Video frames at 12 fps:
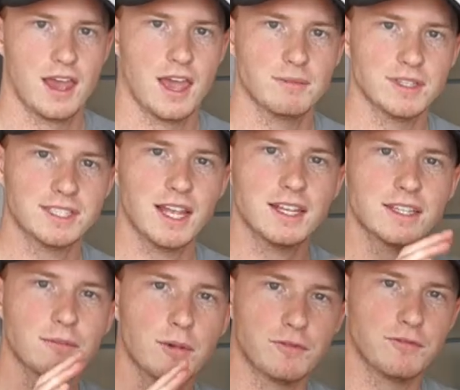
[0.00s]
And mistake
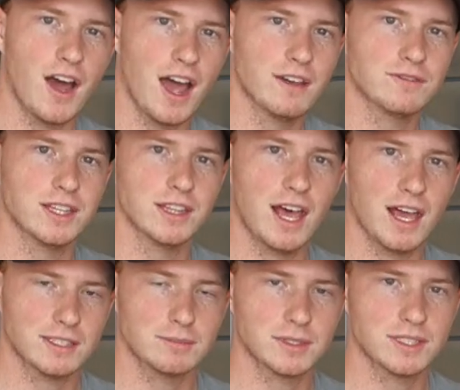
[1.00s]
number five, the
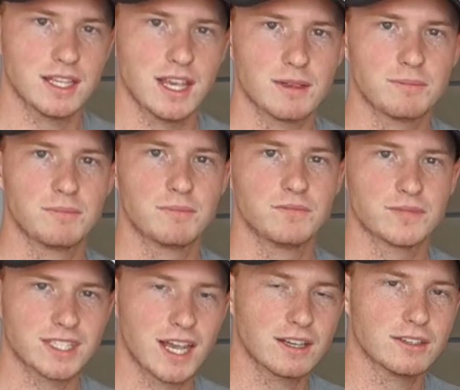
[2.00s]
last mistake
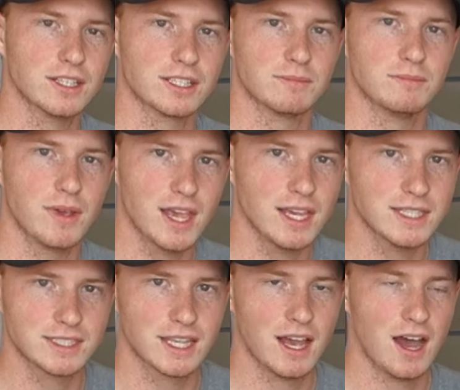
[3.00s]
cyclists
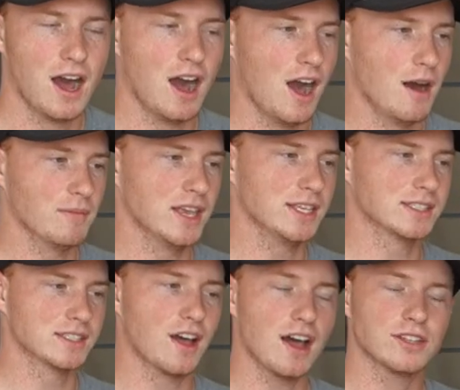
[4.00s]
makes, um,
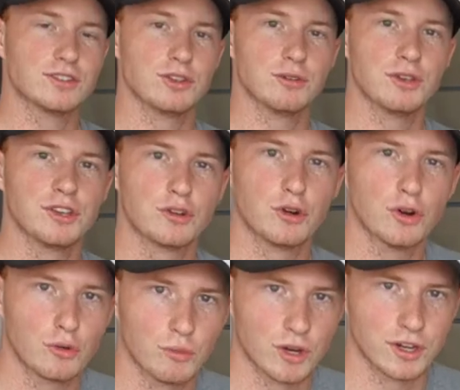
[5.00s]
is not doing
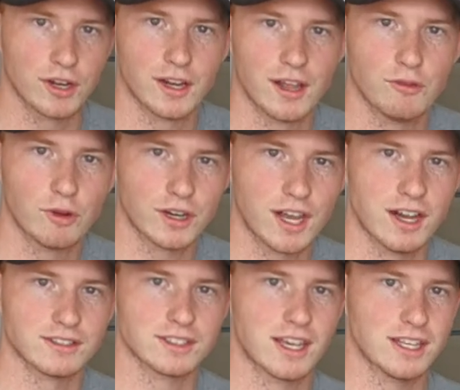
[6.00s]
core work
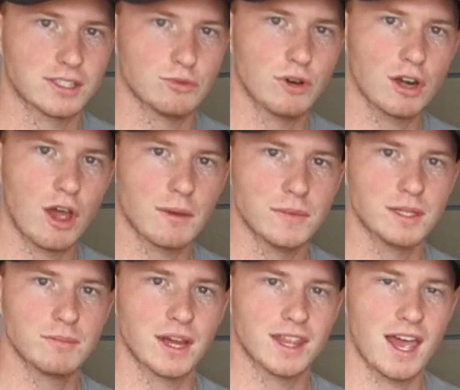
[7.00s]
workouts, okay? So what do I
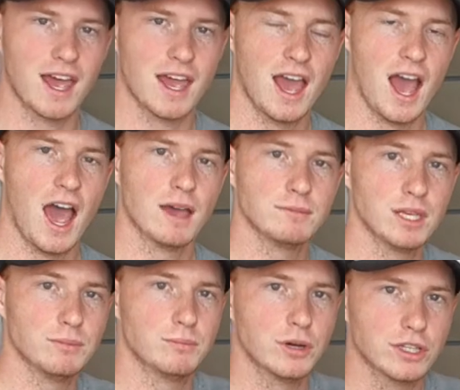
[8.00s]
mean by that? I
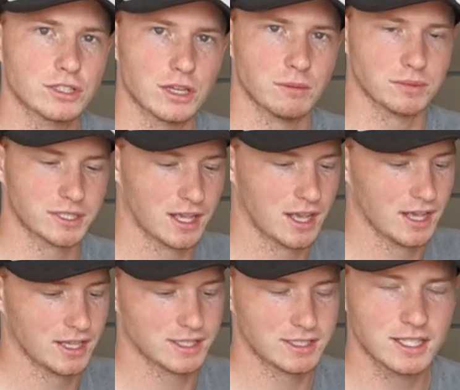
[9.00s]
mean push-ups,
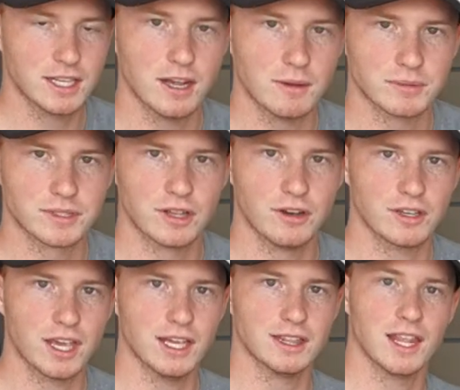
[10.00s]
sit-ups,
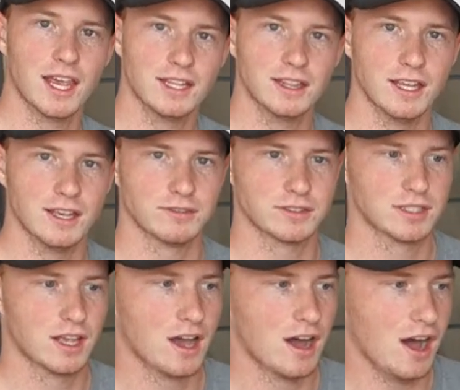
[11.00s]
okay, leg
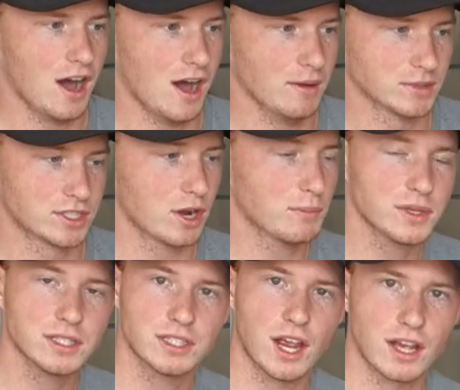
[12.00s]
lifts, um,
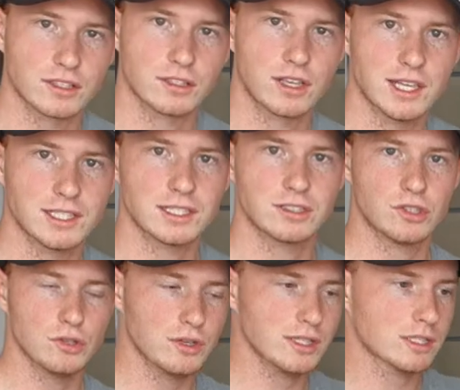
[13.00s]
jumping jacks, okay? Just
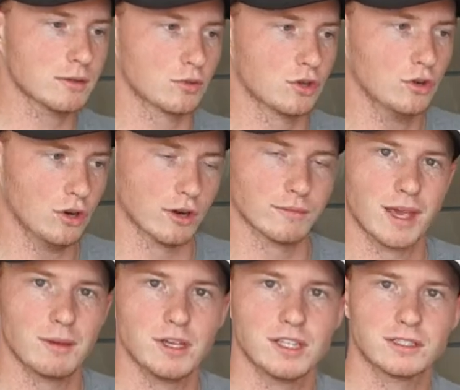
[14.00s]
doing some core,
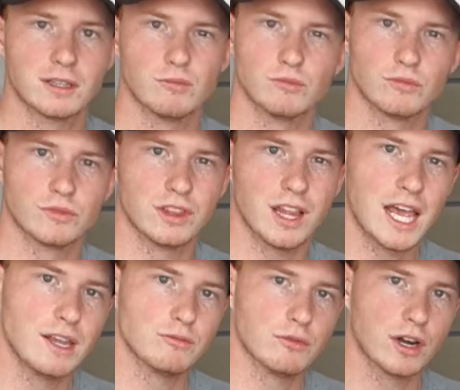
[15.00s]
maybe some
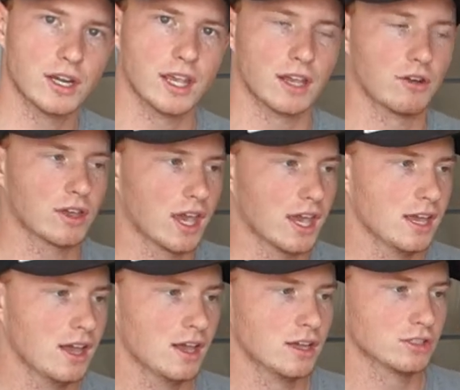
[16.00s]
light running,
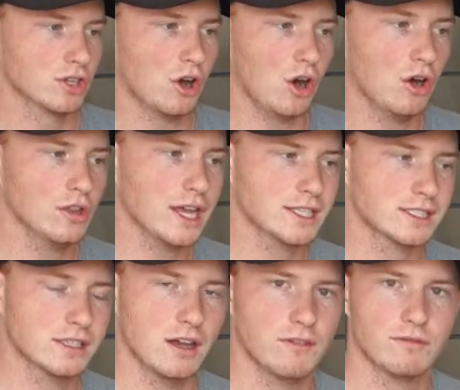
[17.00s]
okay? So all that
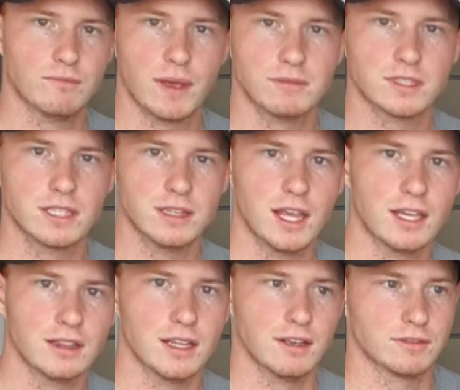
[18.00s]
stuff, maybe some
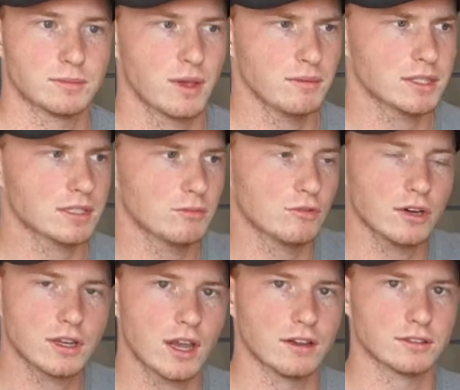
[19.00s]
leg lifts, maybe some
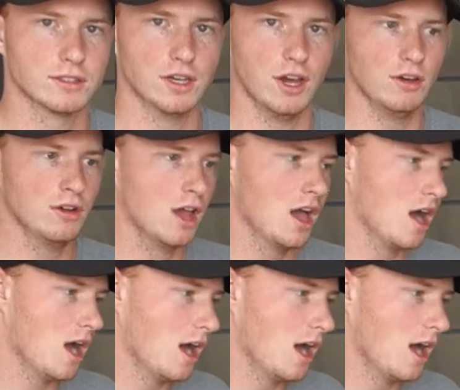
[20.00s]
workouts, you know?